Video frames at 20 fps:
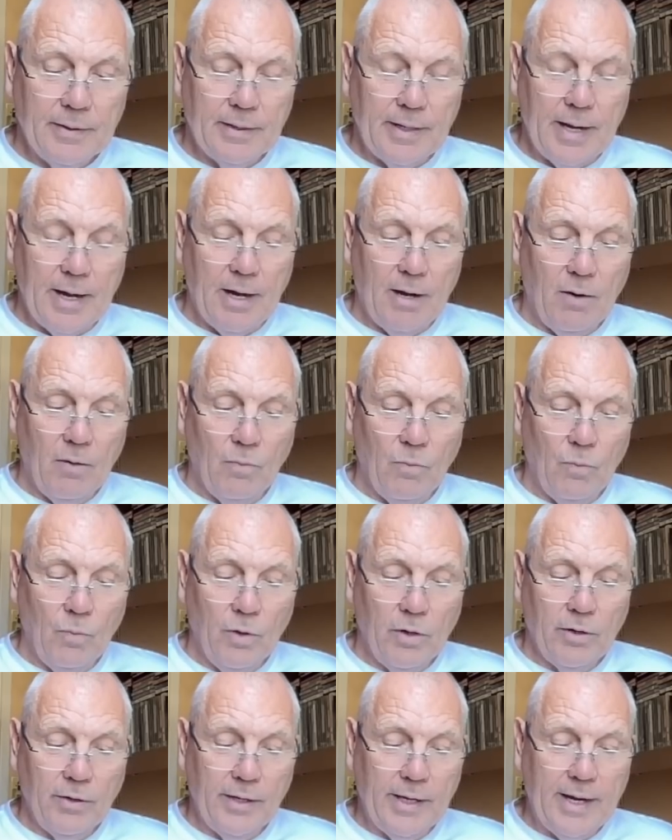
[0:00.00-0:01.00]
Now,
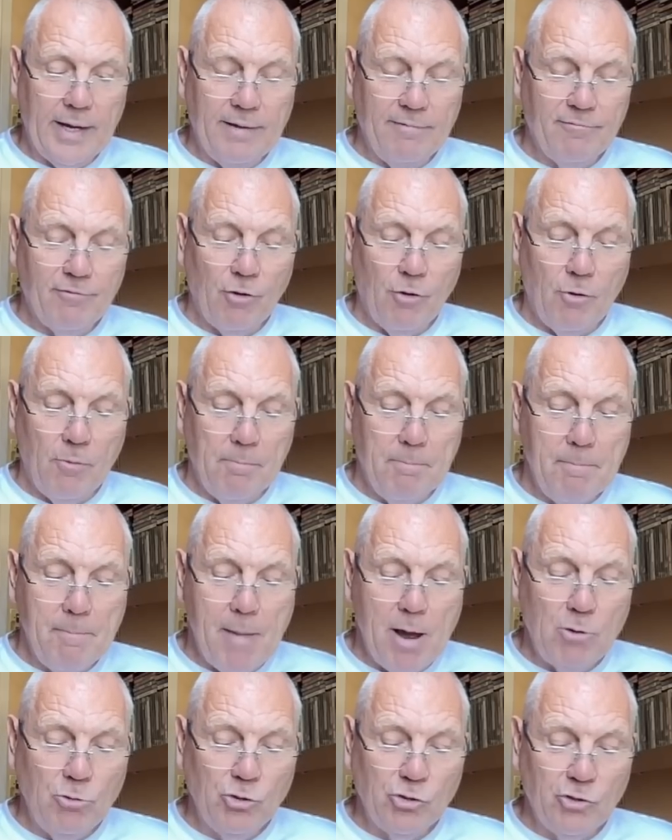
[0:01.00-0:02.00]
what I'm getting for
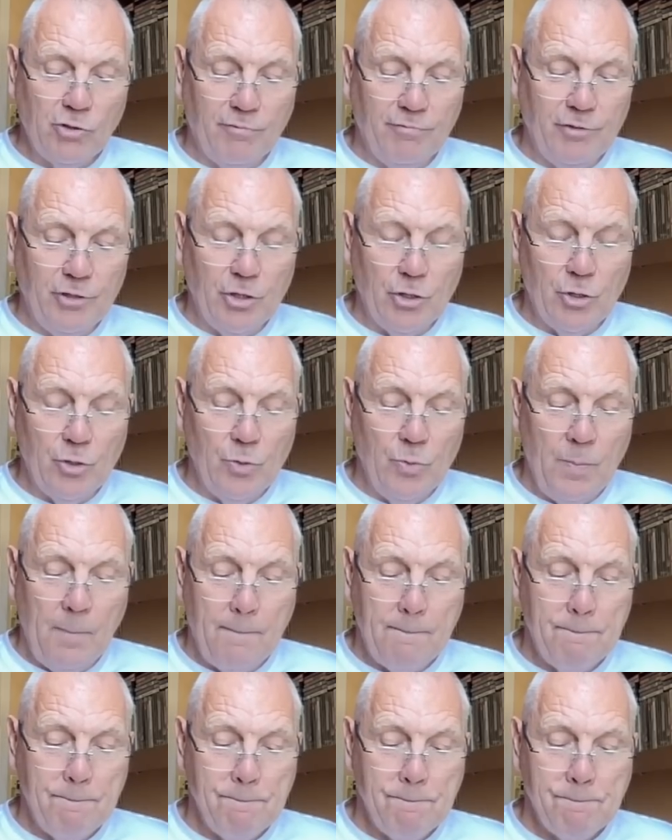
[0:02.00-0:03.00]
most of you,
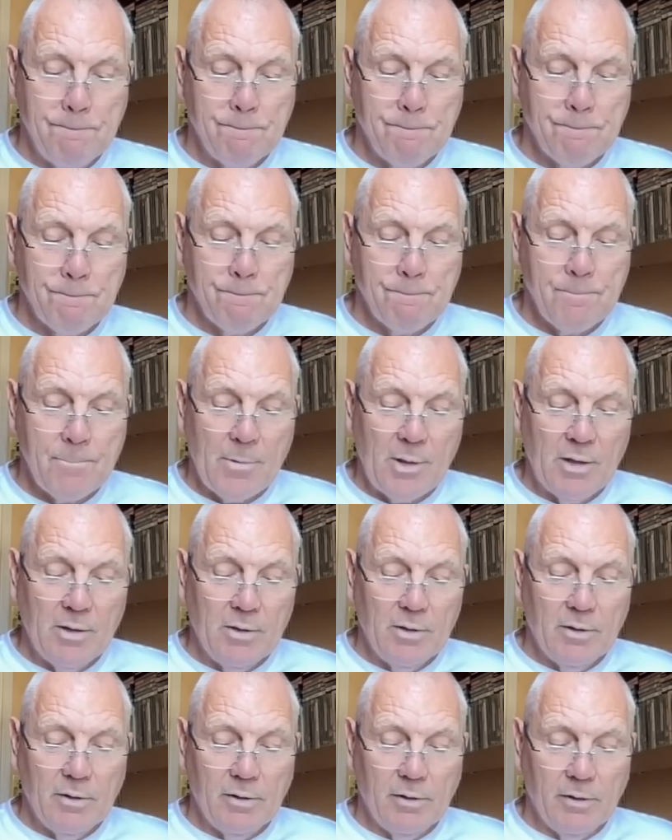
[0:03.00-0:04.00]

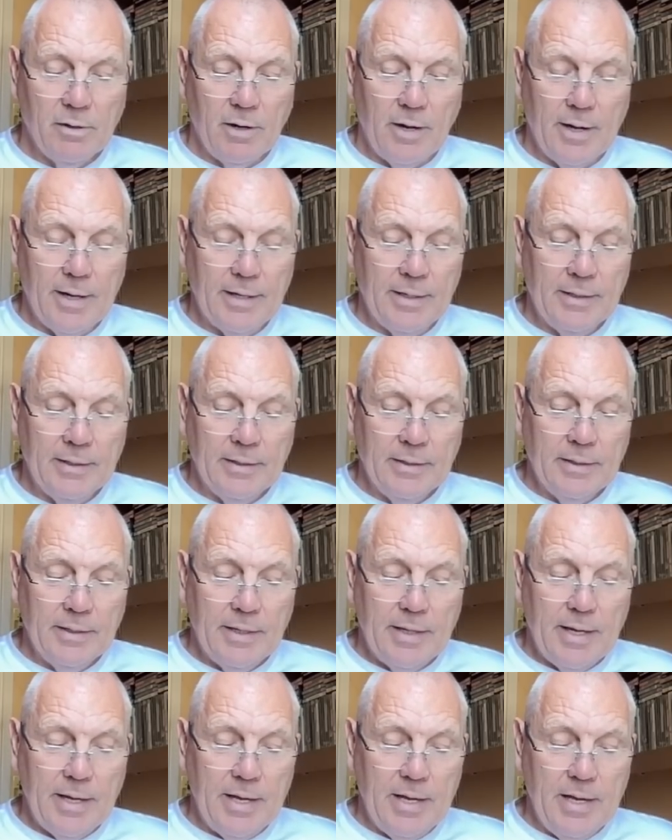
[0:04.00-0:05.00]
all right,
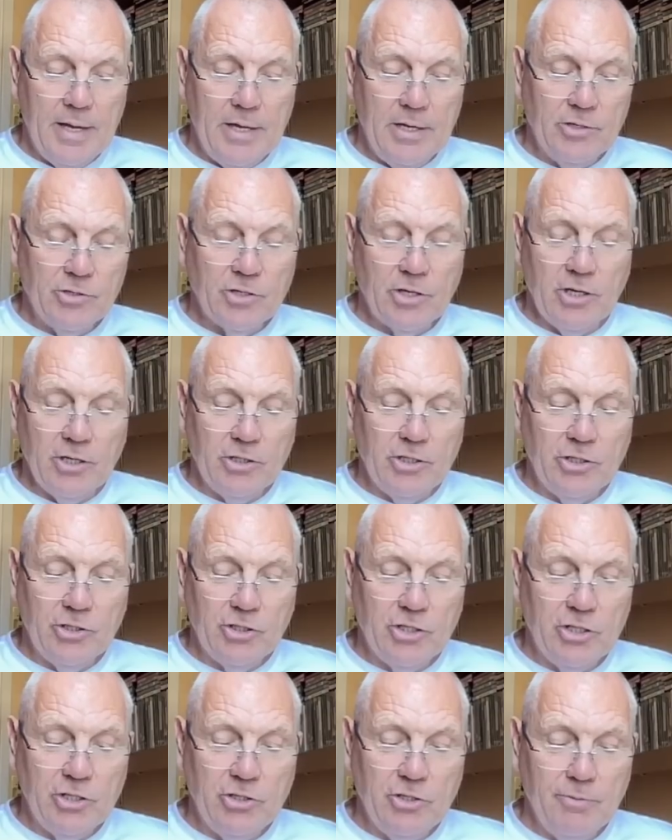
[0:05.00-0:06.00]
is a
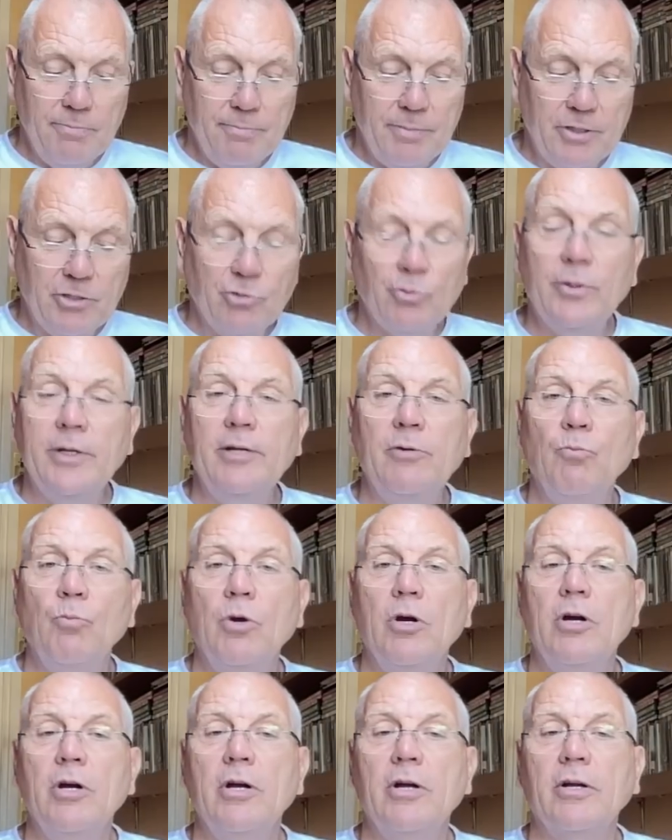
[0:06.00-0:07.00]
decision between
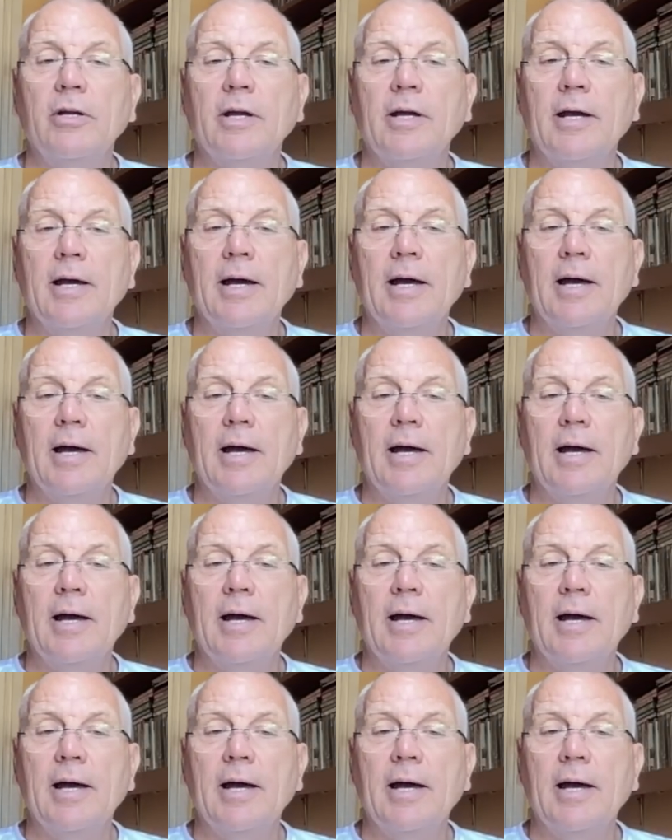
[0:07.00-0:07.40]
work